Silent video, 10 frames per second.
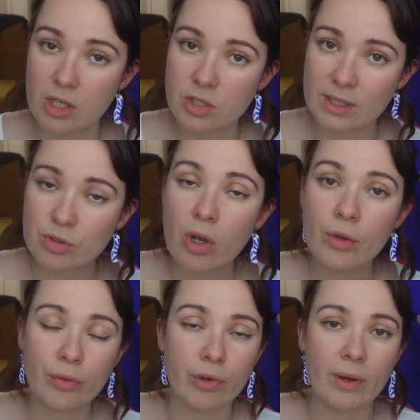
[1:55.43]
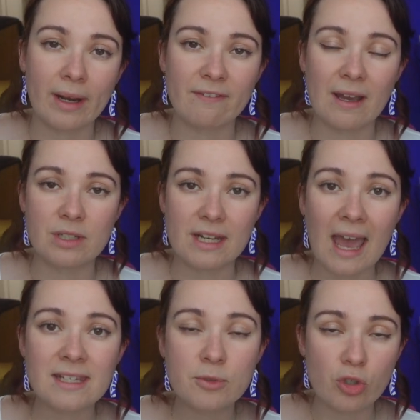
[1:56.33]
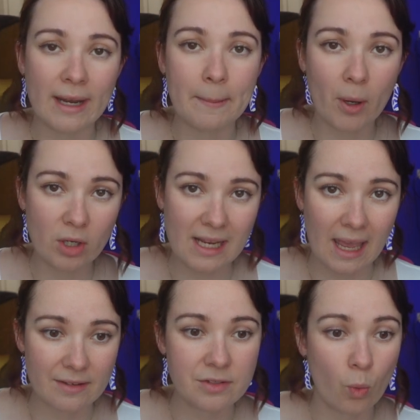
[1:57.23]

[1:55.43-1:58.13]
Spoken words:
So I scrolled through and I found an Adam Grant podcast